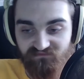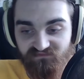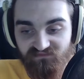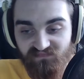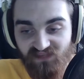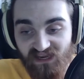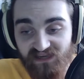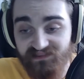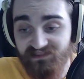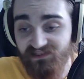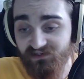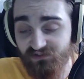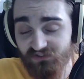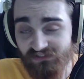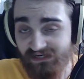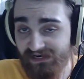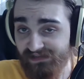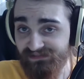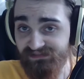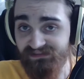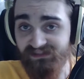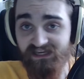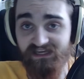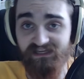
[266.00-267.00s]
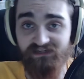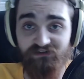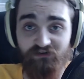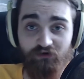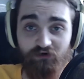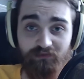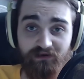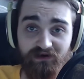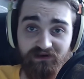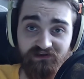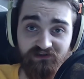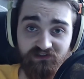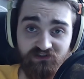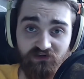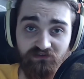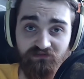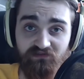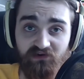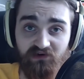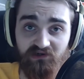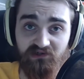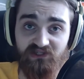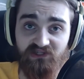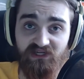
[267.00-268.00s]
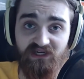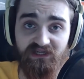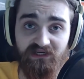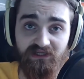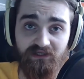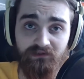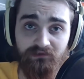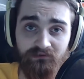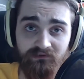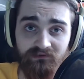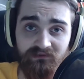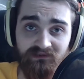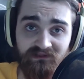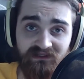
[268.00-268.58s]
And there's nothing they can do about it so far as I know.